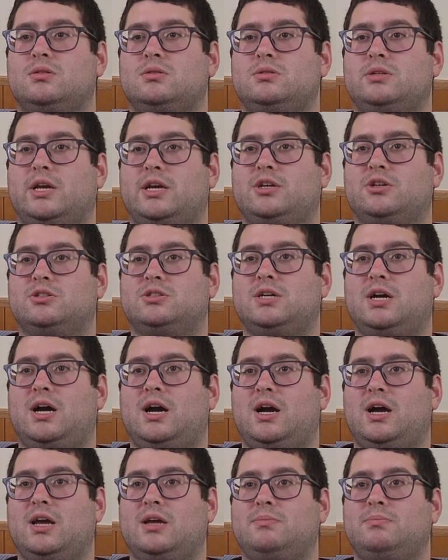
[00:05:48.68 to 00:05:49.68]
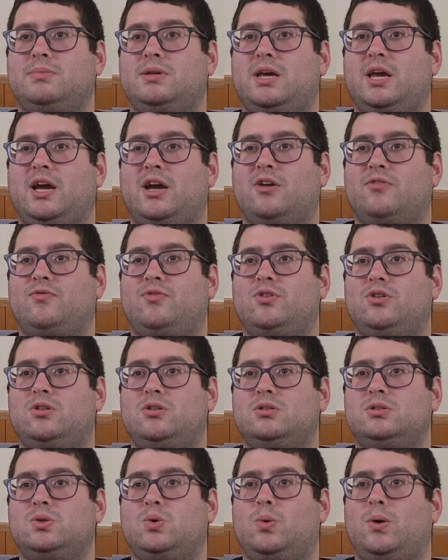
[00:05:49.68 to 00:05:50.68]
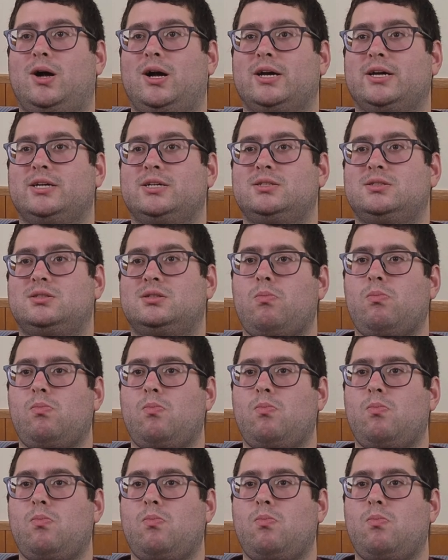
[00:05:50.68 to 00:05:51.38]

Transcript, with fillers: Take your time, careful, quiet.